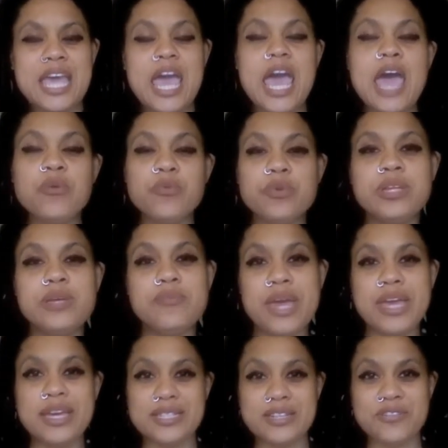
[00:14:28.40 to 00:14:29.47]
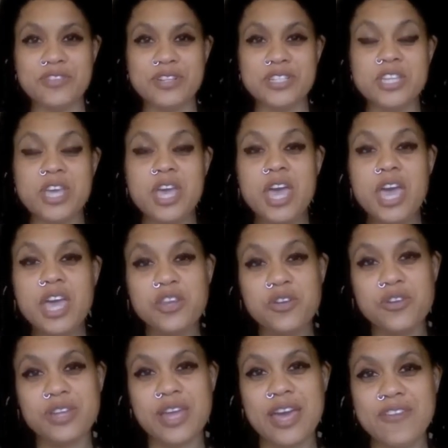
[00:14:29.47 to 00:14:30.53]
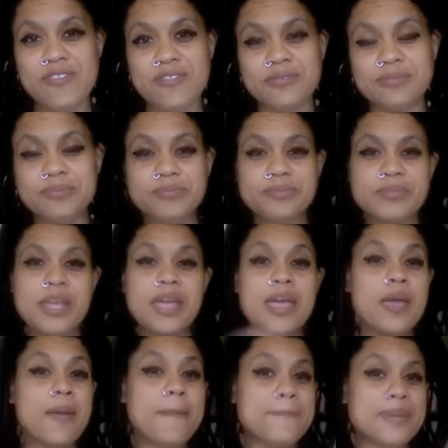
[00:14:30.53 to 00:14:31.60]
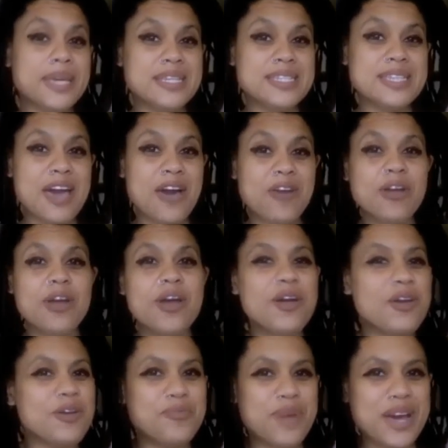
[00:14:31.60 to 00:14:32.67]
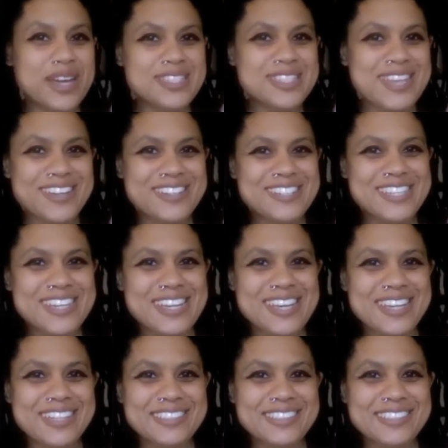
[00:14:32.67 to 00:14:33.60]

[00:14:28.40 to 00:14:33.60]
and really make a difference in your life. Peace out. Goodbye, scarcity.